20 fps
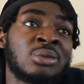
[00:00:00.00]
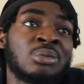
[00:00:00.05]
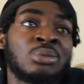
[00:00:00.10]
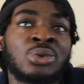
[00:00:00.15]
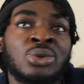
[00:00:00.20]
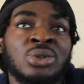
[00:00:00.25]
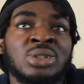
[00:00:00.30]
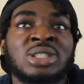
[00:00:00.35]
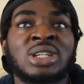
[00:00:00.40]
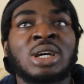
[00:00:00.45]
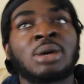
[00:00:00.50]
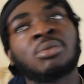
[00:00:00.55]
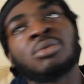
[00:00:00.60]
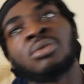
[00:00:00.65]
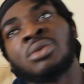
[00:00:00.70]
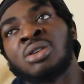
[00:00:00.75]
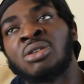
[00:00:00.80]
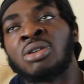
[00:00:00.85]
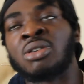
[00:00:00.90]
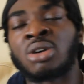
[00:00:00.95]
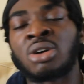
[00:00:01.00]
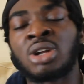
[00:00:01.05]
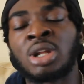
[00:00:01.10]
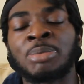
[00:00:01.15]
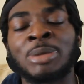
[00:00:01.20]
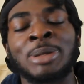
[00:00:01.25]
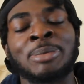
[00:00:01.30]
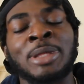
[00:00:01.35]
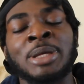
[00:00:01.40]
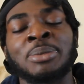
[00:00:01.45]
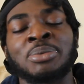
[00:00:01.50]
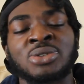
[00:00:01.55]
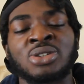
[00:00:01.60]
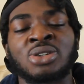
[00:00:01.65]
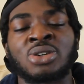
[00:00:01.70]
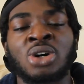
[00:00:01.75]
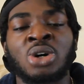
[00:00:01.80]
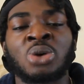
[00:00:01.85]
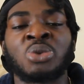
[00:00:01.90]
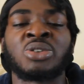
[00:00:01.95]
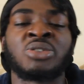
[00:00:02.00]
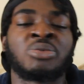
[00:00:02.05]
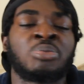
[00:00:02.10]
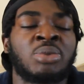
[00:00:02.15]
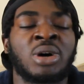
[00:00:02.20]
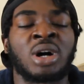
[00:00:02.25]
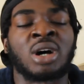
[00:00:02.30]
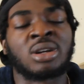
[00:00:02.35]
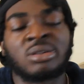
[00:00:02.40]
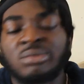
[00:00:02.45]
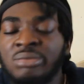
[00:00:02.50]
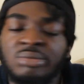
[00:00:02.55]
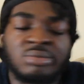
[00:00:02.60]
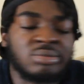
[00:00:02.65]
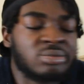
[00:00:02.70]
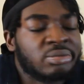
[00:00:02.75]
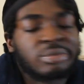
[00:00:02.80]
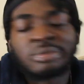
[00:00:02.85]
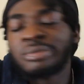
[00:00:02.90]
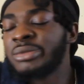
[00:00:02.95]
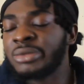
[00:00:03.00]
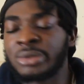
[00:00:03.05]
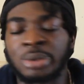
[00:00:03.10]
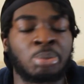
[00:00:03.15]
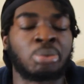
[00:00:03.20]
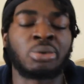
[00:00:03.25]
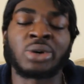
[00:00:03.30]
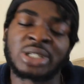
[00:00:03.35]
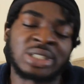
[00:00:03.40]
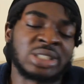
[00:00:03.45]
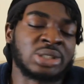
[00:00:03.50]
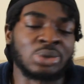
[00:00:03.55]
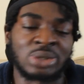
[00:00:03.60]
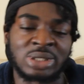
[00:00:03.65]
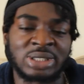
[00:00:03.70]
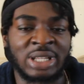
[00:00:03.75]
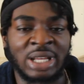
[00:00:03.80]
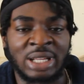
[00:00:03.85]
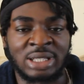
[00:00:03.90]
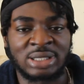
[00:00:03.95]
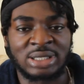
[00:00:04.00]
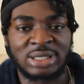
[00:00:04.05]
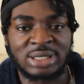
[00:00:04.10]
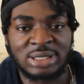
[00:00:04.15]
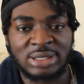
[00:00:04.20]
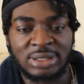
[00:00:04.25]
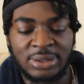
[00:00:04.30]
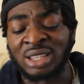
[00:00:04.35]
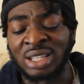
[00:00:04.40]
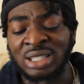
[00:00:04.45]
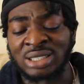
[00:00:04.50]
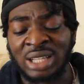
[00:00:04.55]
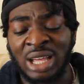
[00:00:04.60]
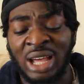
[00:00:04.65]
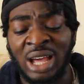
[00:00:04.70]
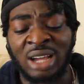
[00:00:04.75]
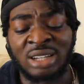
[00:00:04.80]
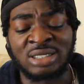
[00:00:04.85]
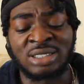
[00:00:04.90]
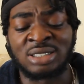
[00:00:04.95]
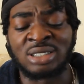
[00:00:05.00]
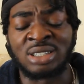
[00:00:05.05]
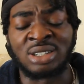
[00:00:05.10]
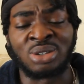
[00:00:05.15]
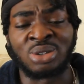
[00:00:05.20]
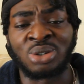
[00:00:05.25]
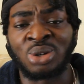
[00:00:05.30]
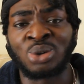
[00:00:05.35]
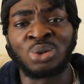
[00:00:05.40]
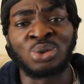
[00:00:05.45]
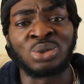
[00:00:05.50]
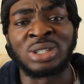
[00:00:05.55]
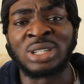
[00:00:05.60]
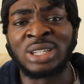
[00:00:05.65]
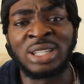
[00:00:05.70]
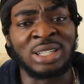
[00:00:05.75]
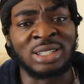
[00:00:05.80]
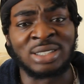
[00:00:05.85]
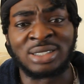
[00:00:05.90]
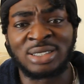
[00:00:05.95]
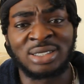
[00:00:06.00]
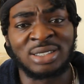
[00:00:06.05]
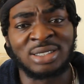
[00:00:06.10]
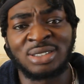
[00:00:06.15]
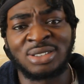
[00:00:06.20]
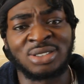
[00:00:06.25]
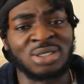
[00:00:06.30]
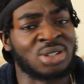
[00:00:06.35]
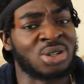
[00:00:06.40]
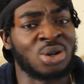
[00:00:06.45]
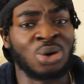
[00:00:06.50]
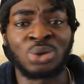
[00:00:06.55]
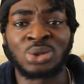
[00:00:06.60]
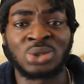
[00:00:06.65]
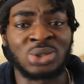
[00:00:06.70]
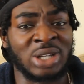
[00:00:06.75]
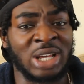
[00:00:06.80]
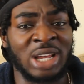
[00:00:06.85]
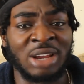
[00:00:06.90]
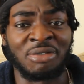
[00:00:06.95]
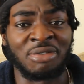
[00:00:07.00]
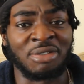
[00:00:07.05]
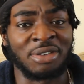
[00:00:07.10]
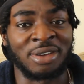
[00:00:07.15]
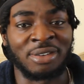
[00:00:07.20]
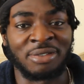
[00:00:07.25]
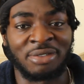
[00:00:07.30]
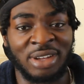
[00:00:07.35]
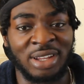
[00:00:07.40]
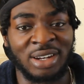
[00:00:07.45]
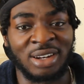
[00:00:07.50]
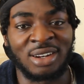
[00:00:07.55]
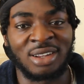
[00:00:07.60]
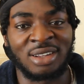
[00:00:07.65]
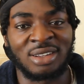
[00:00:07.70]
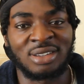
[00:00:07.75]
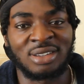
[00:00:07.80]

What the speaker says: More time, there are going to be people to go with, but the point still stands. There's actually no need to go to every event.